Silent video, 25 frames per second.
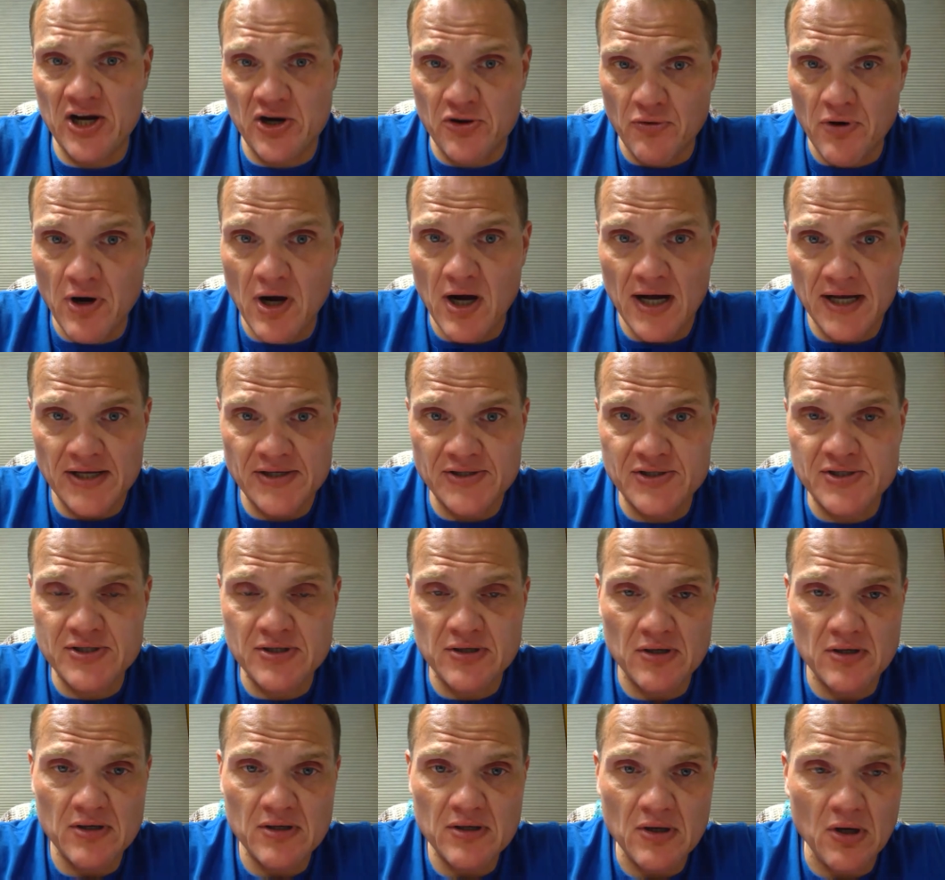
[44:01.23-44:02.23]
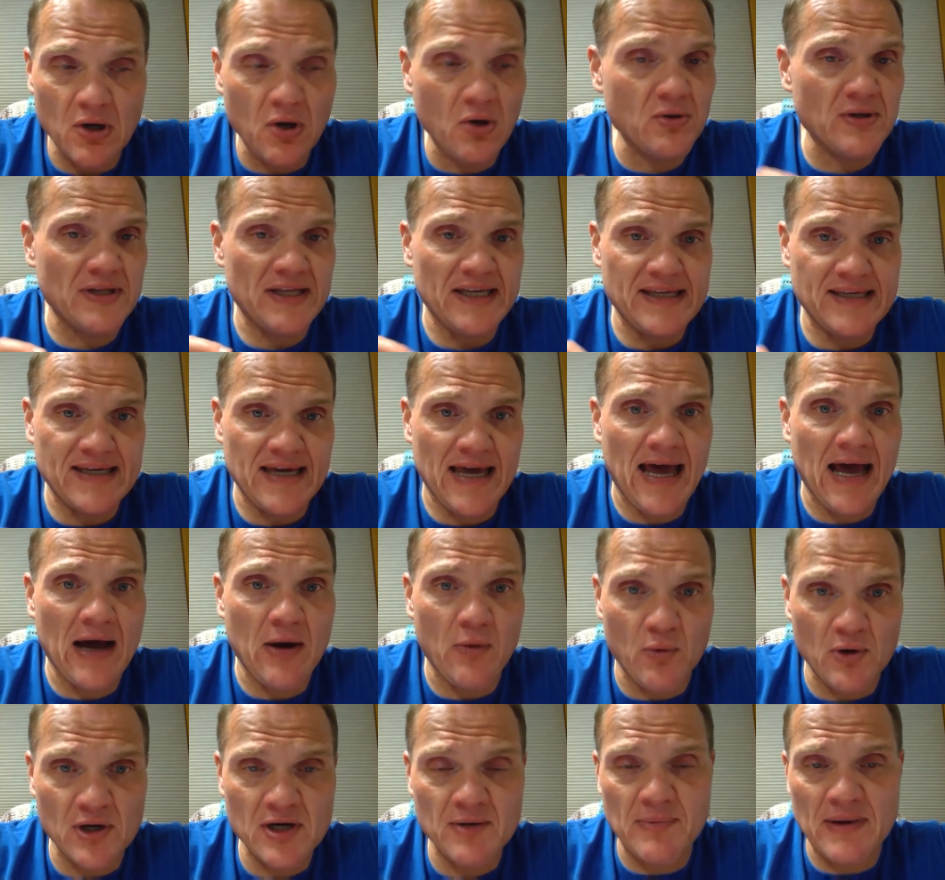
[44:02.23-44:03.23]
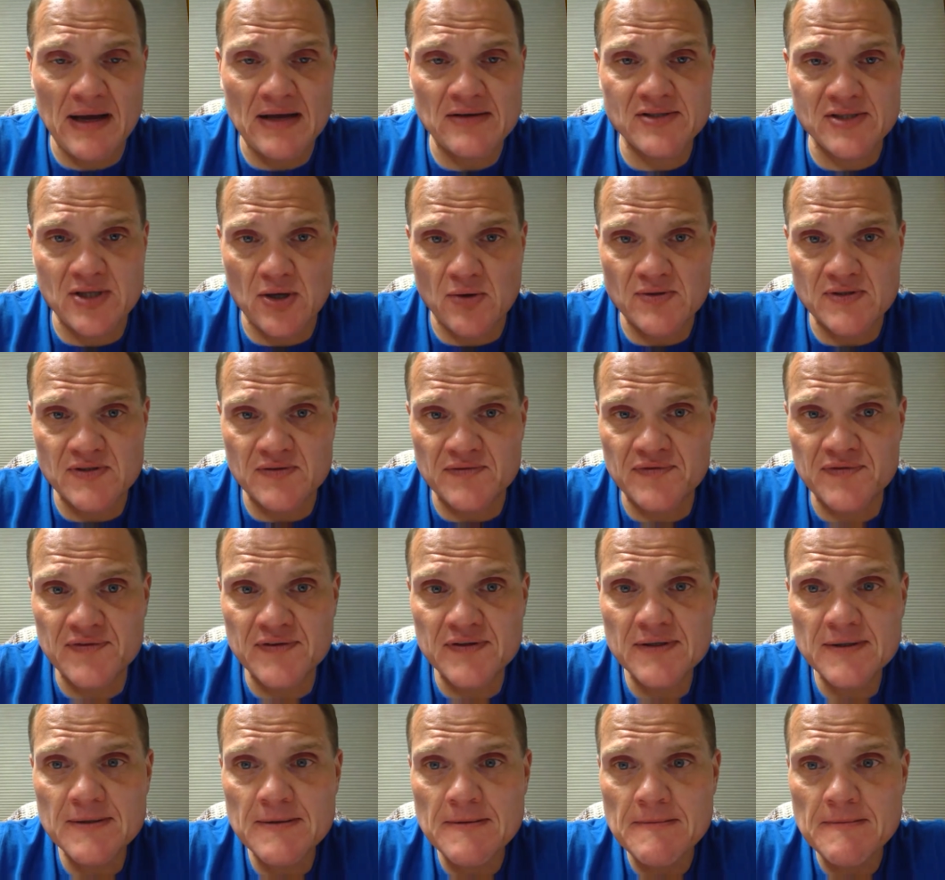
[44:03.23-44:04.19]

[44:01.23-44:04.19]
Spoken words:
a grudge, holy cow, what about Joseph?